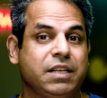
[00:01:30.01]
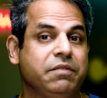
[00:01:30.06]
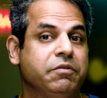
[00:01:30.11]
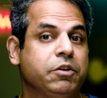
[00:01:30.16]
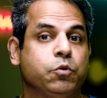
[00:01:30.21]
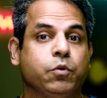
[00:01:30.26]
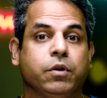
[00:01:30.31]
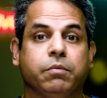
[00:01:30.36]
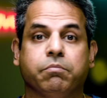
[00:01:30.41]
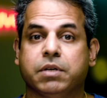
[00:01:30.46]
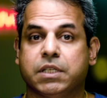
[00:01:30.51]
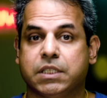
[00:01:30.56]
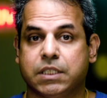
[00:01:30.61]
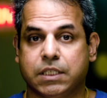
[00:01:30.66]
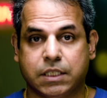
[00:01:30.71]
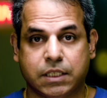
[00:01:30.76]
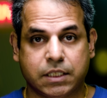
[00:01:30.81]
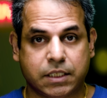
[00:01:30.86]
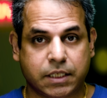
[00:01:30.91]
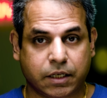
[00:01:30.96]
even doing
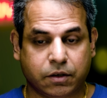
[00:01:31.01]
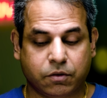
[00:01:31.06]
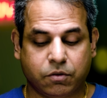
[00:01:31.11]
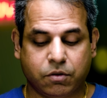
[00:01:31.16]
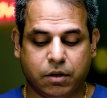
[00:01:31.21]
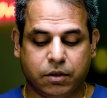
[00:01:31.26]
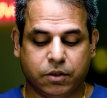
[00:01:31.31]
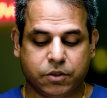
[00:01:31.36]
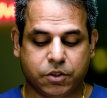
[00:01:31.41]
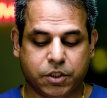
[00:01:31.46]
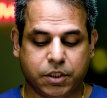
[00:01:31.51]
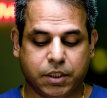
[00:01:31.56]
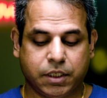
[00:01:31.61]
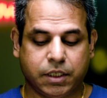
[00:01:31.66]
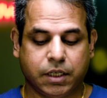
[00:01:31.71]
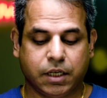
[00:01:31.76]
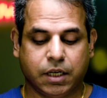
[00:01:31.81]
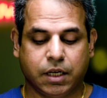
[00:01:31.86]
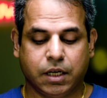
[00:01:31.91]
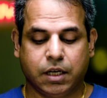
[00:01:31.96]
business and
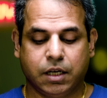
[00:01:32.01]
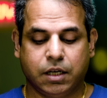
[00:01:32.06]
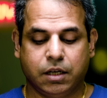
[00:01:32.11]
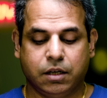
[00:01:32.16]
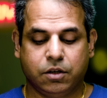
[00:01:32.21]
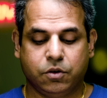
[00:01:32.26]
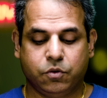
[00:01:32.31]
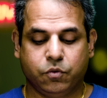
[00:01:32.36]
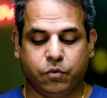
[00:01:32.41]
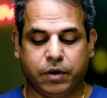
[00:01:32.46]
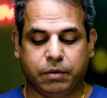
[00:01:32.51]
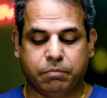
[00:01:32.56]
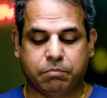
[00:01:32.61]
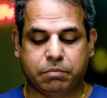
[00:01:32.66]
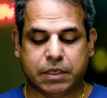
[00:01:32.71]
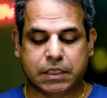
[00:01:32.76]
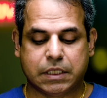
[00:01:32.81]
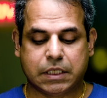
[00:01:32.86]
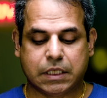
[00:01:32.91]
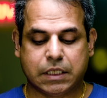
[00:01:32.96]
technology, doing
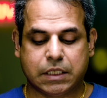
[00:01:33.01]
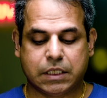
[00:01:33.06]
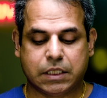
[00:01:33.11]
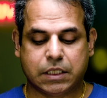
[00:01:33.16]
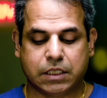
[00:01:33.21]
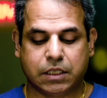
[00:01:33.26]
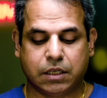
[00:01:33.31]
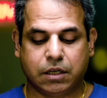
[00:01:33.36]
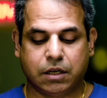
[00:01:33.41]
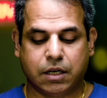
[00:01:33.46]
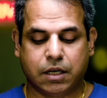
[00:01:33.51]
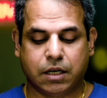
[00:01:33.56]
business,